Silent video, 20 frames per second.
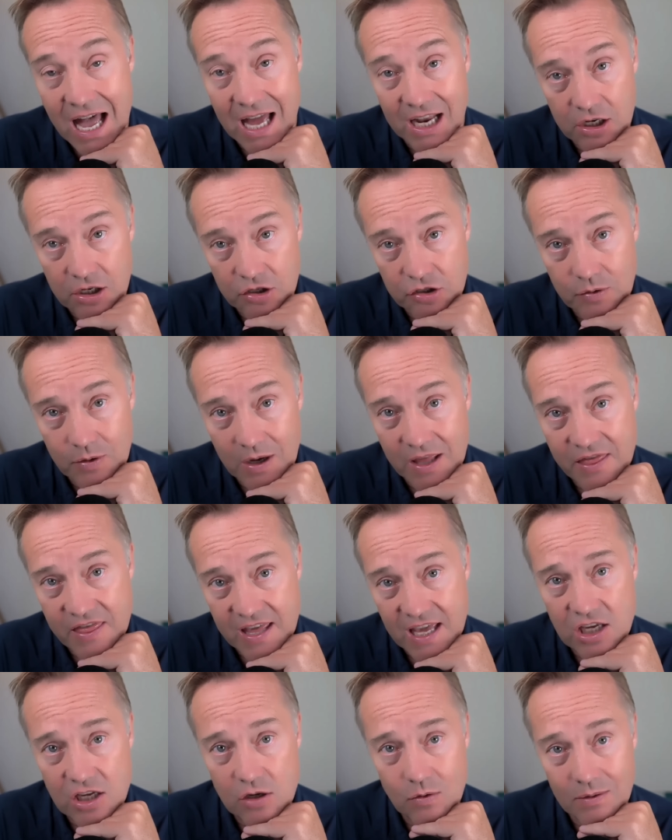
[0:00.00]
not. So I
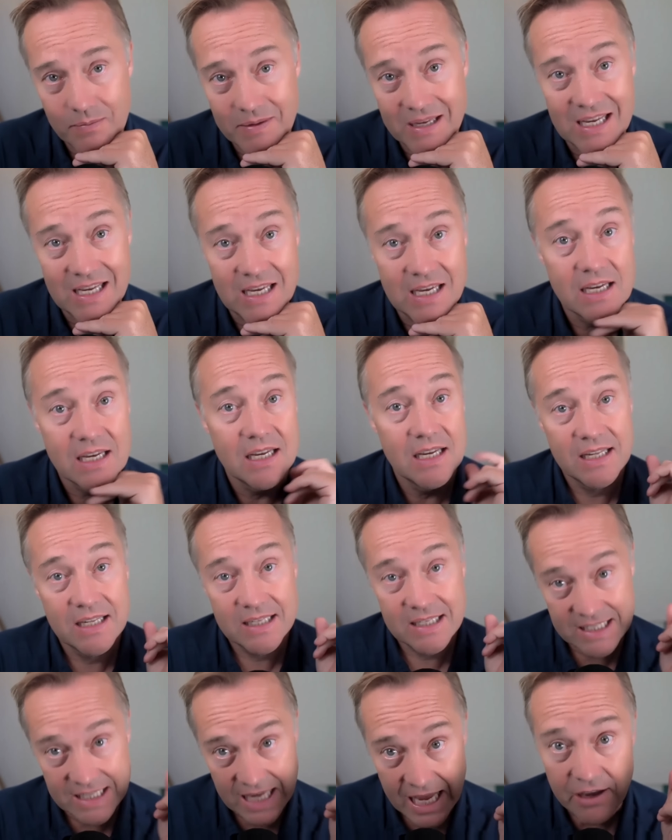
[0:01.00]
think you would be
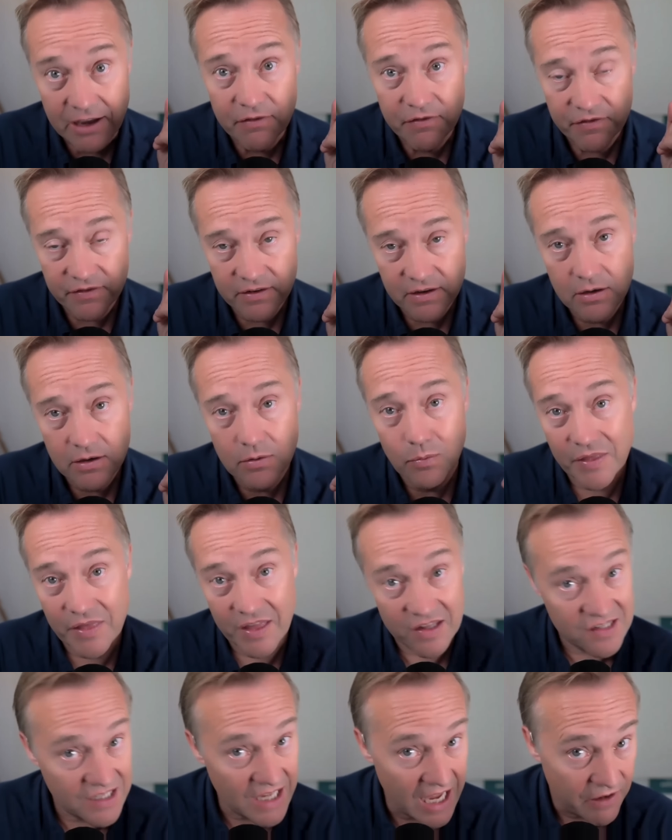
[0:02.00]
safe
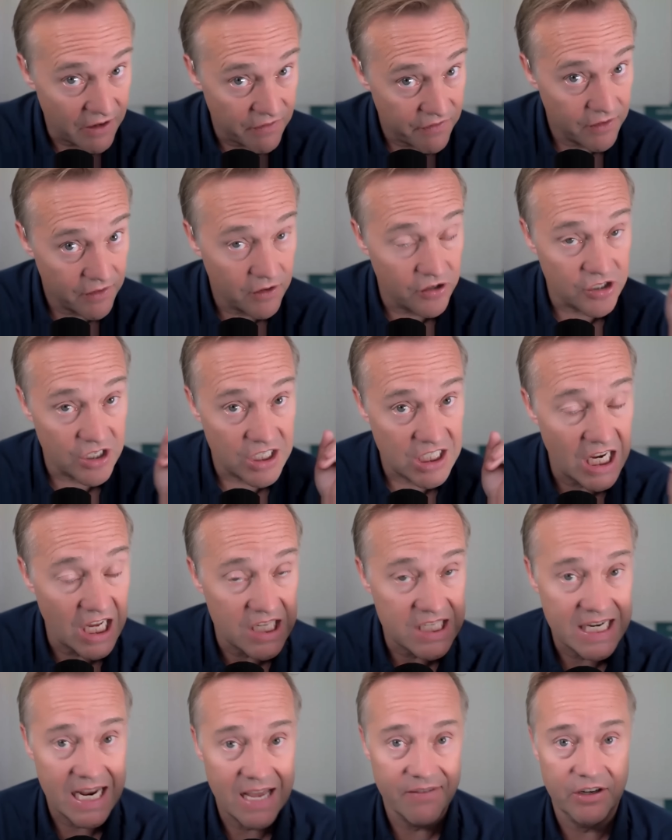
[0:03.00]
with a safe because it
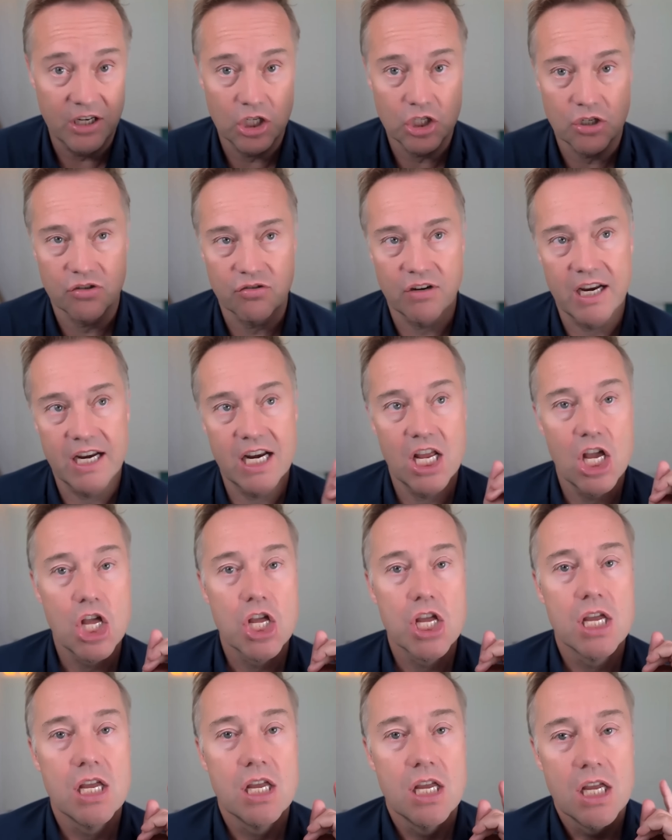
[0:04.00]
doesn't have an interest rate.
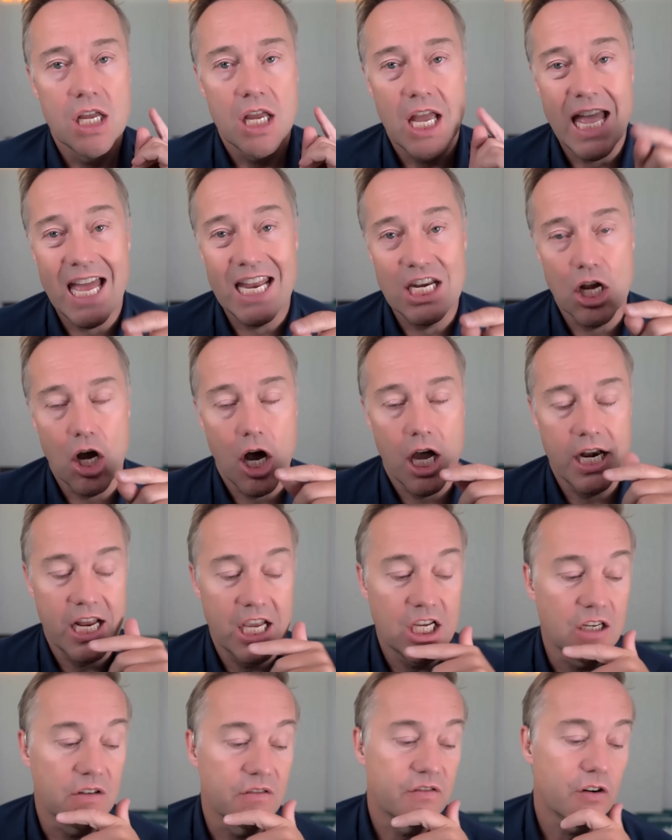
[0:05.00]
And
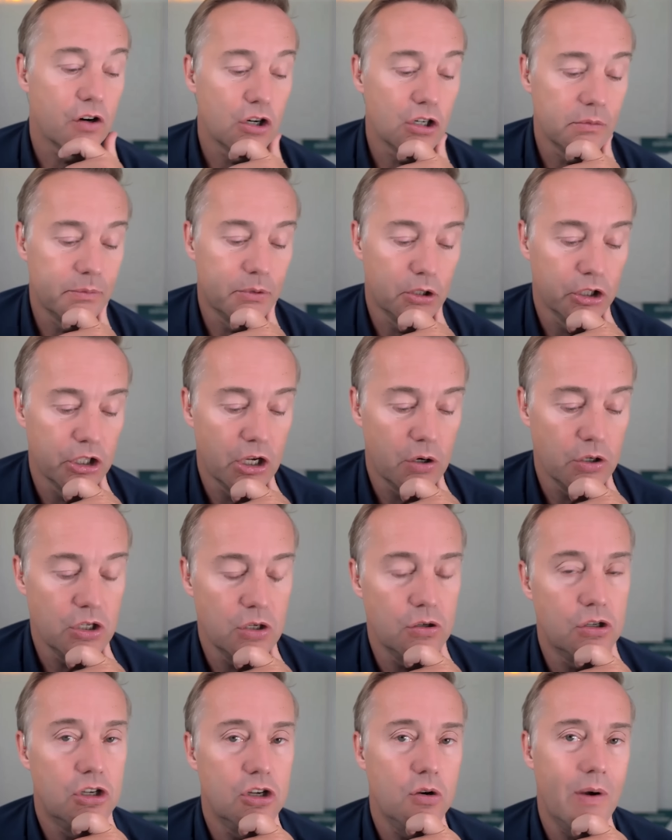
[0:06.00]
on a convertible
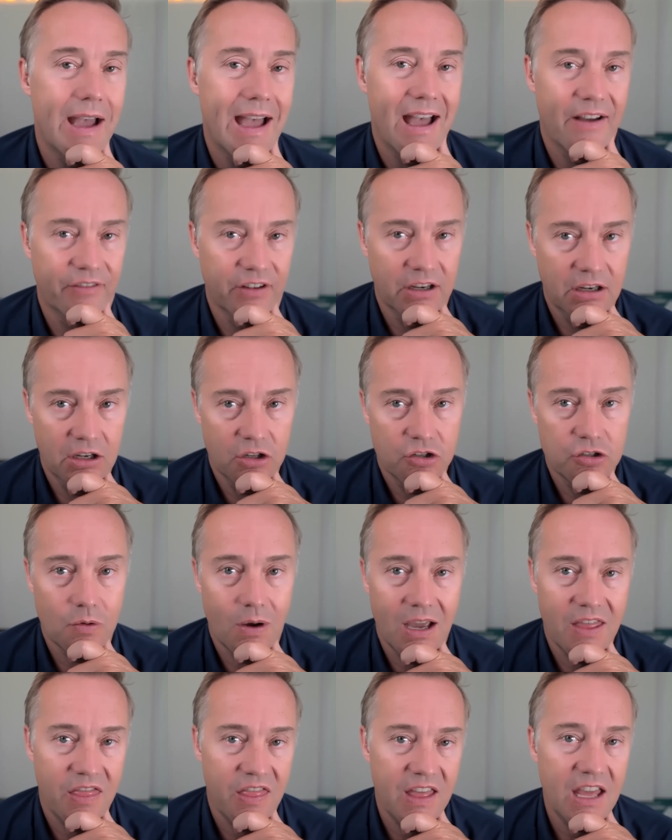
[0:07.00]
note, you do have it.
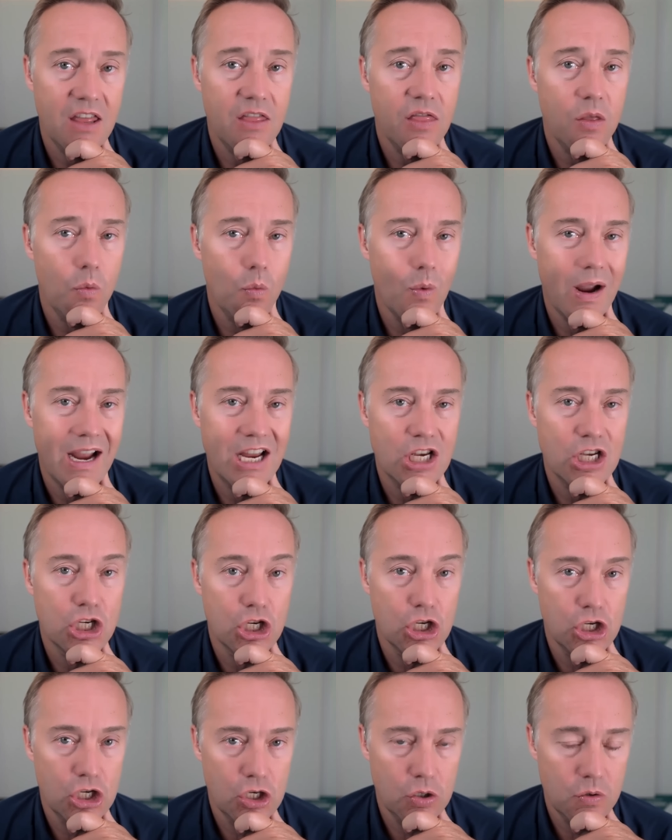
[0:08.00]
So I think the way
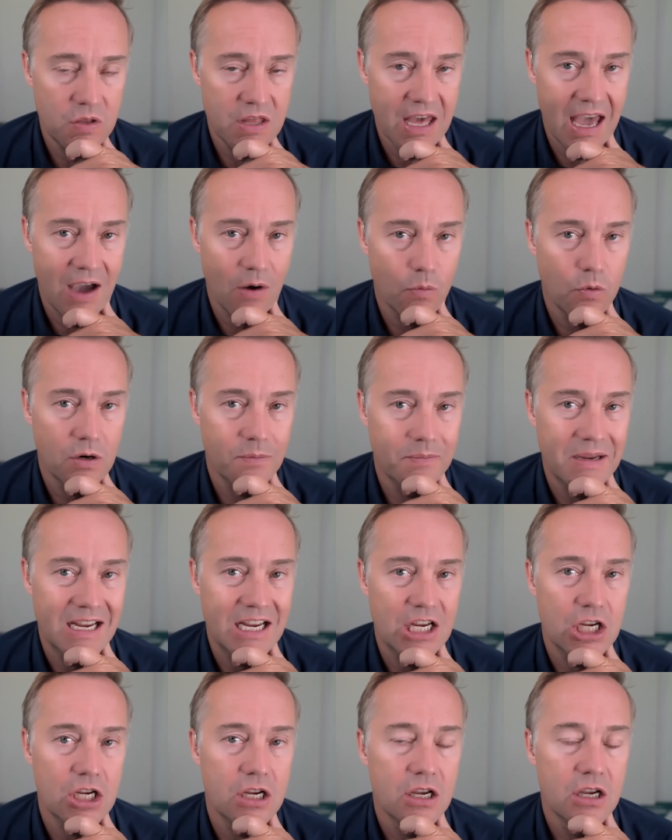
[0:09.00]
to do that would
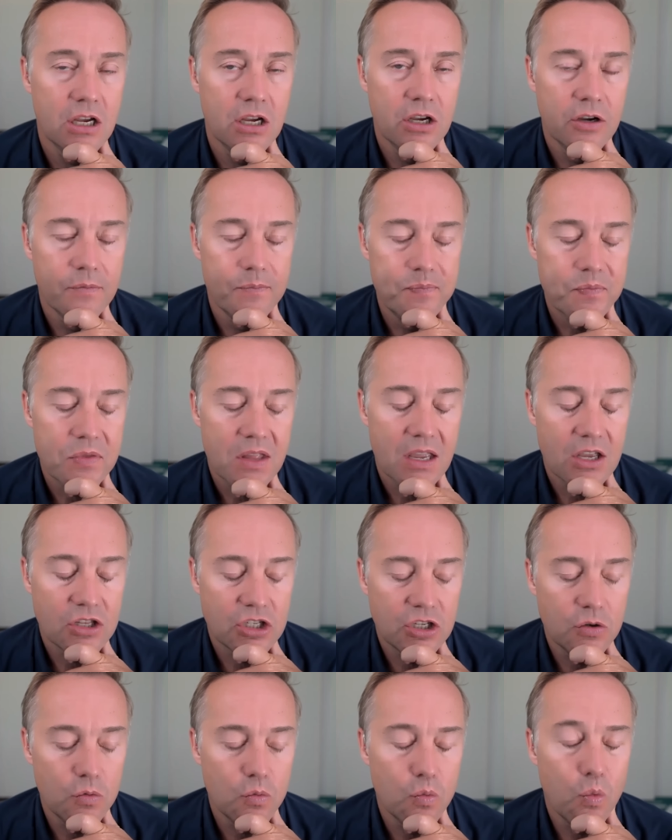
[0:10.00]
be
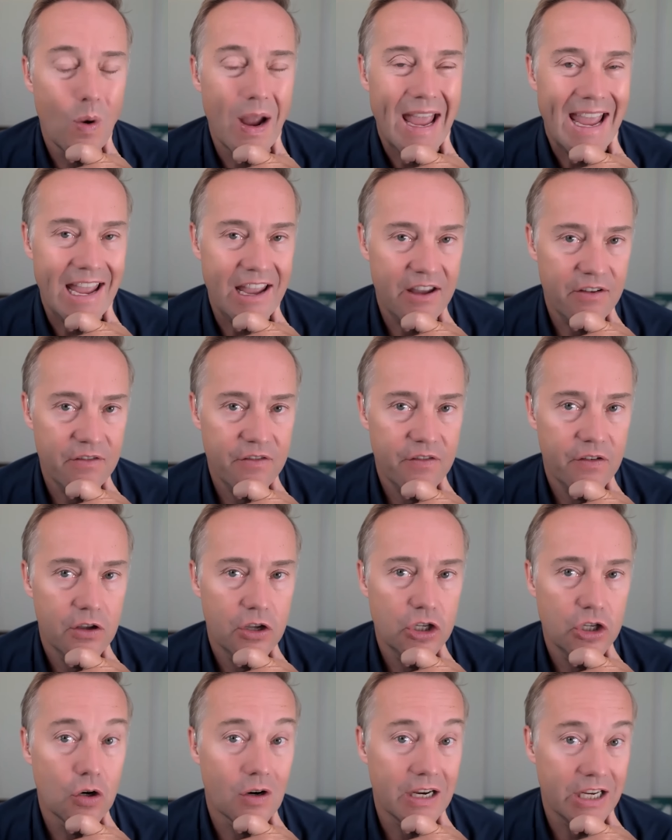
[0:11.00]
to
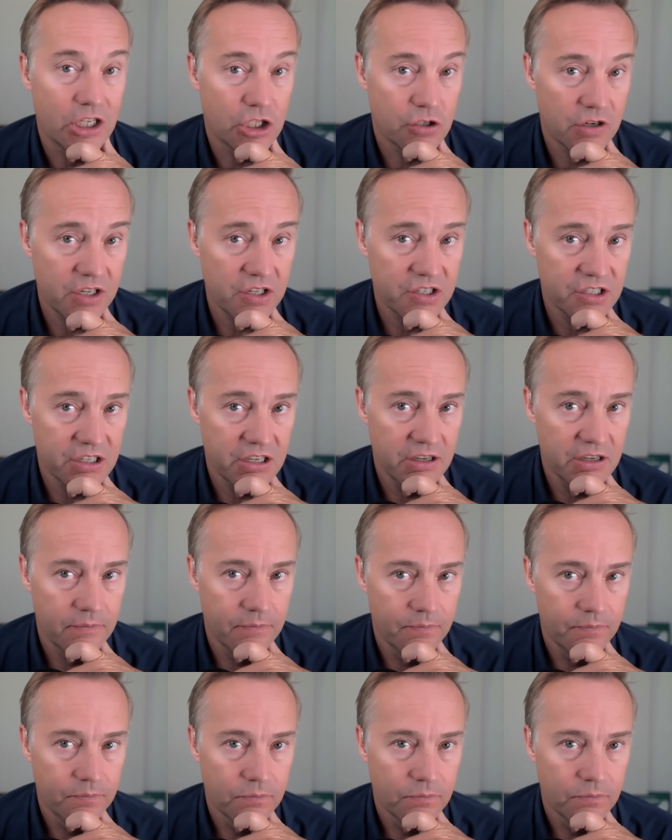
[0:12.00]
waive your interest